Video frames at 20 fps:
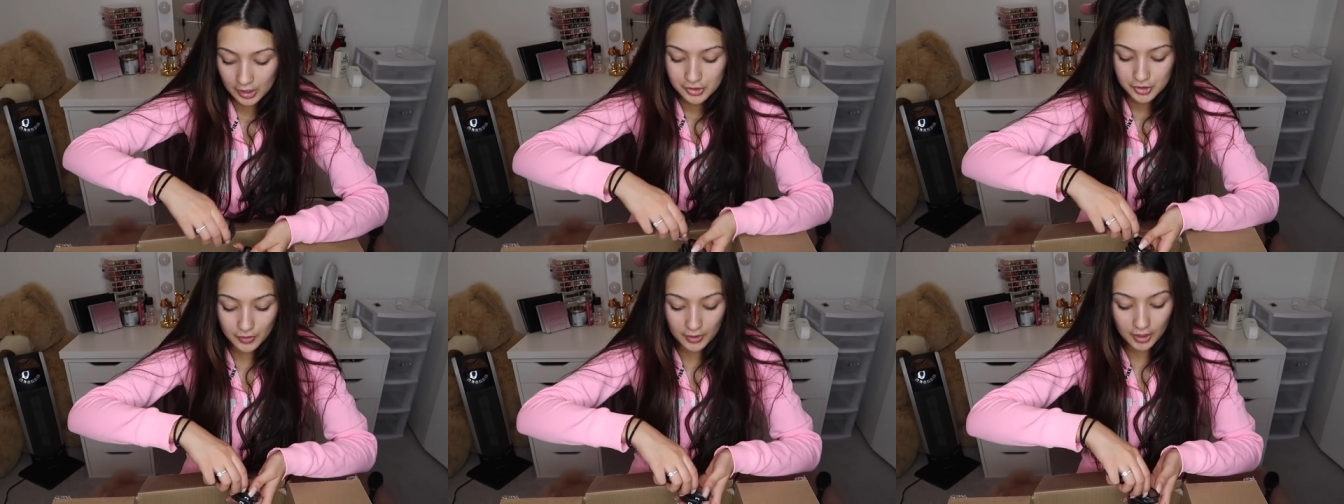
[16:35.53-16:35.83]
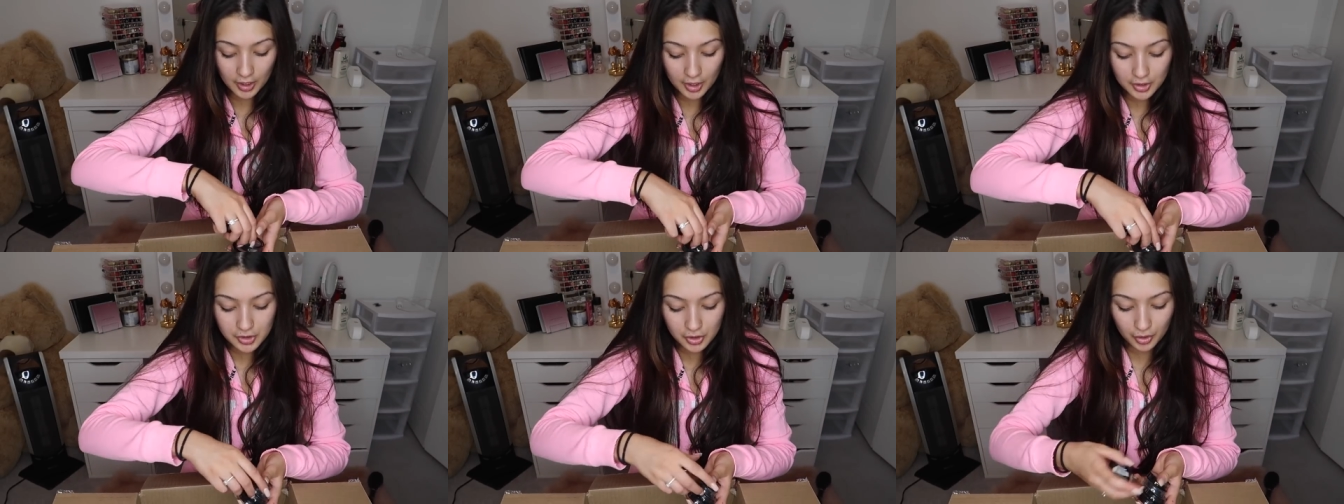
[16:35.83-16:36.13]
so I
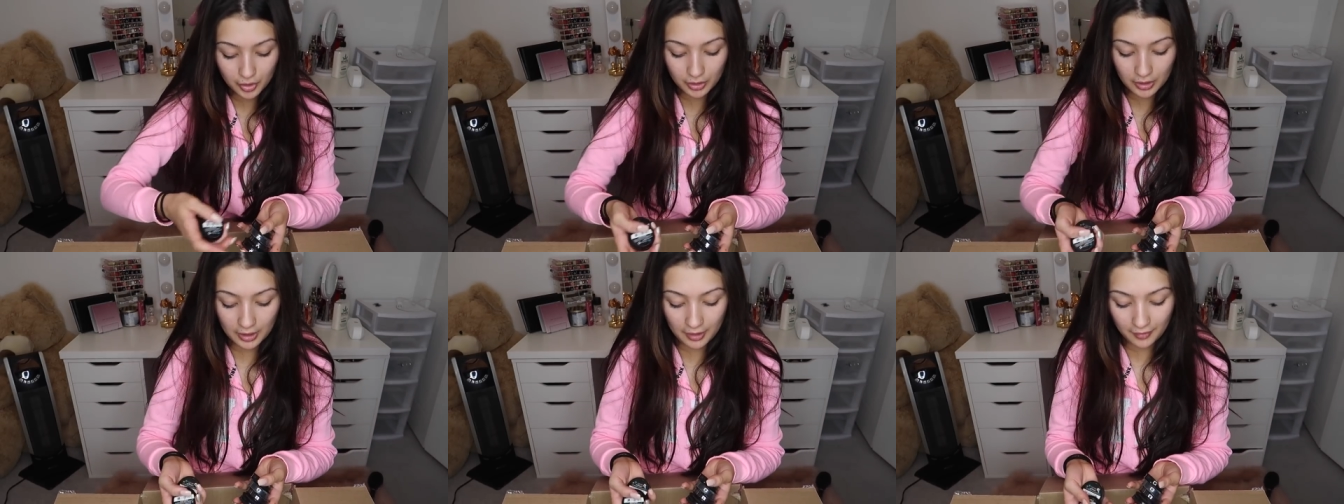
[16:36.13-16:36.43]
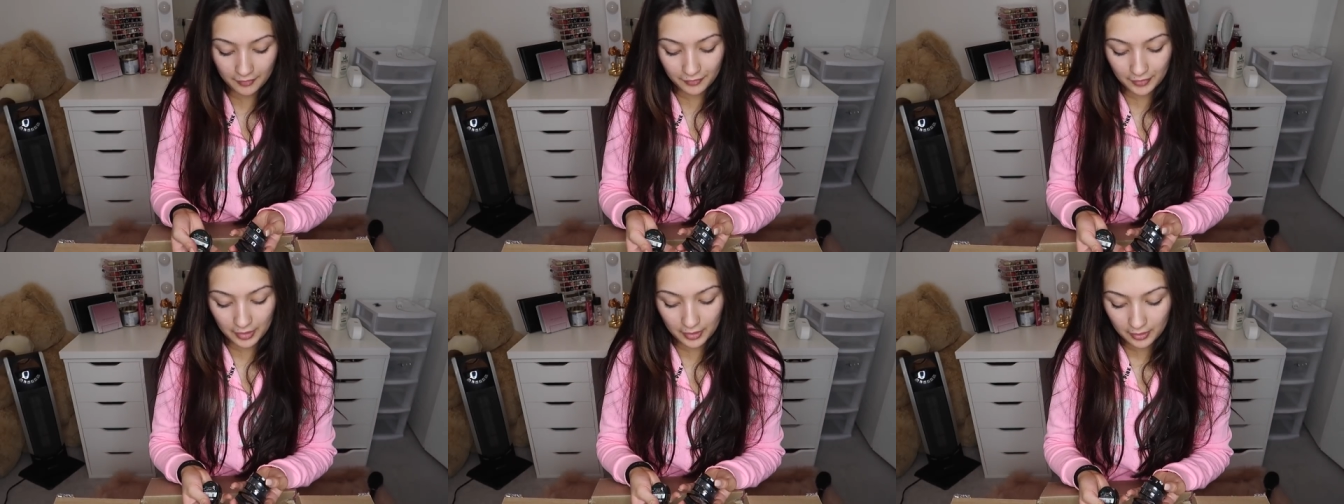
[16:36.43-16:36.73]
got a total
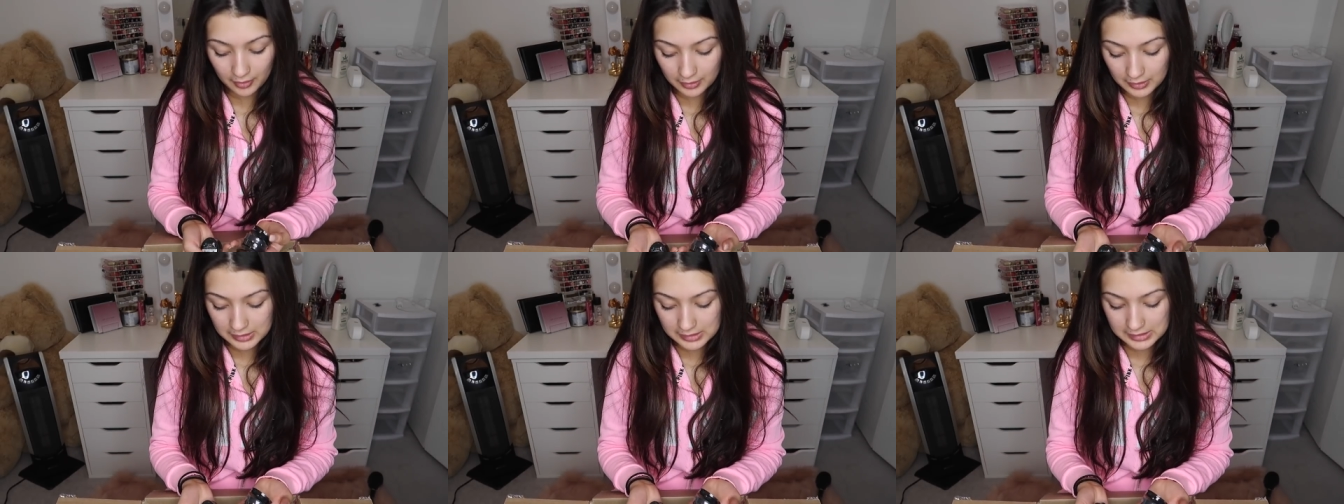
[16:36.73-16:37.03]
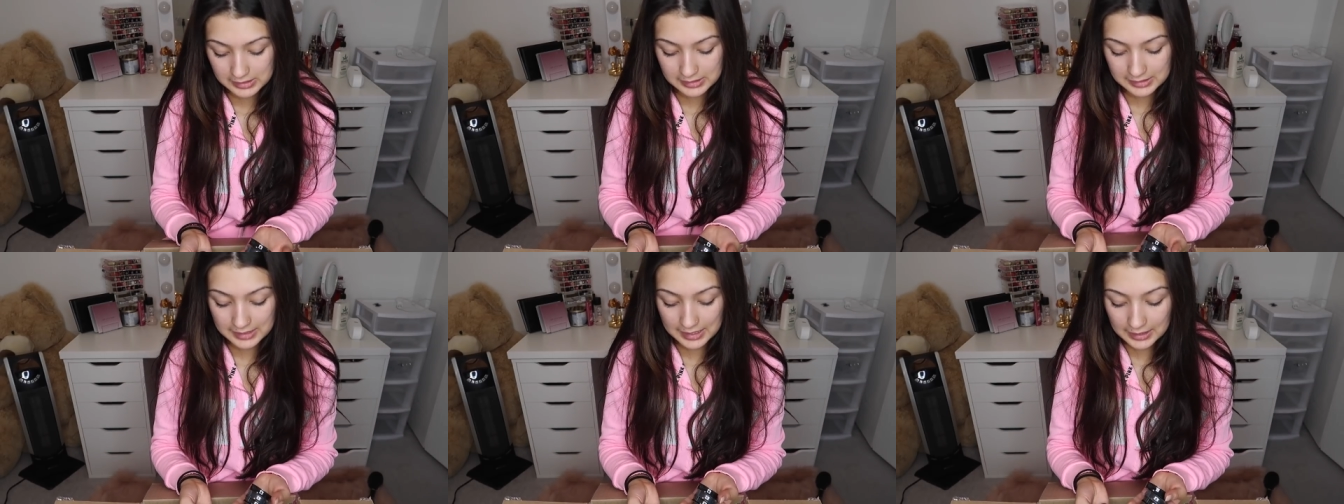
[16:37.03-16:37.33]
of
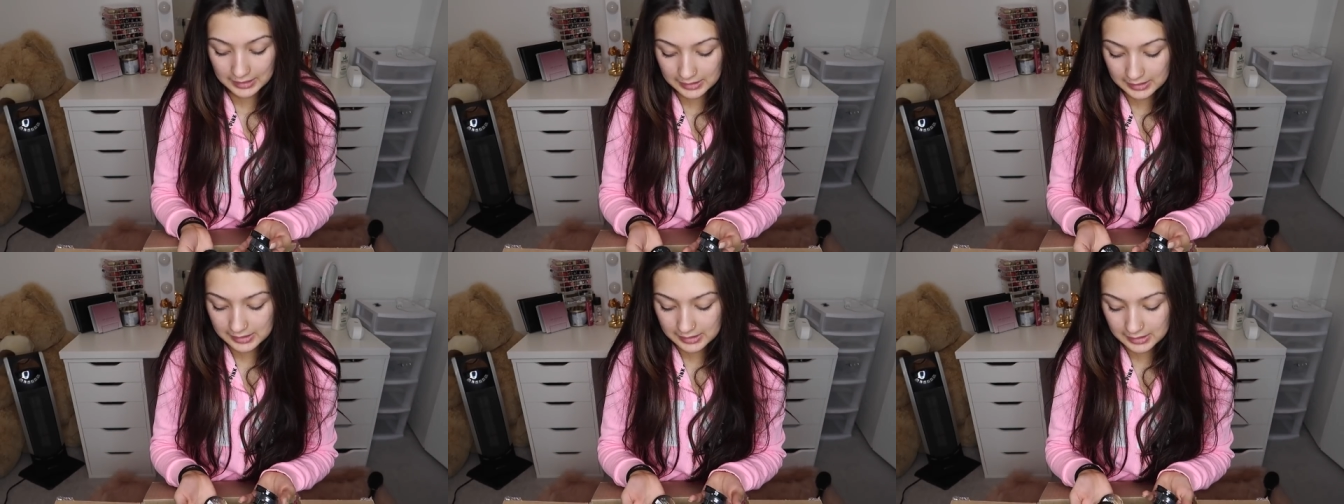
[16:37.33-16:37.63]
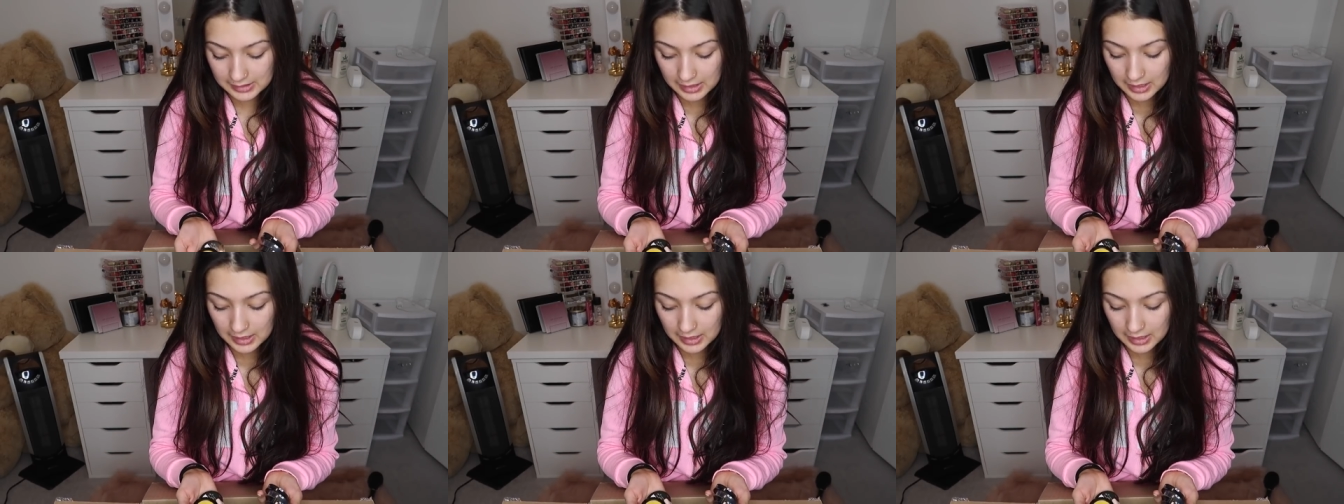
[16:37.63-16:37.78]
six.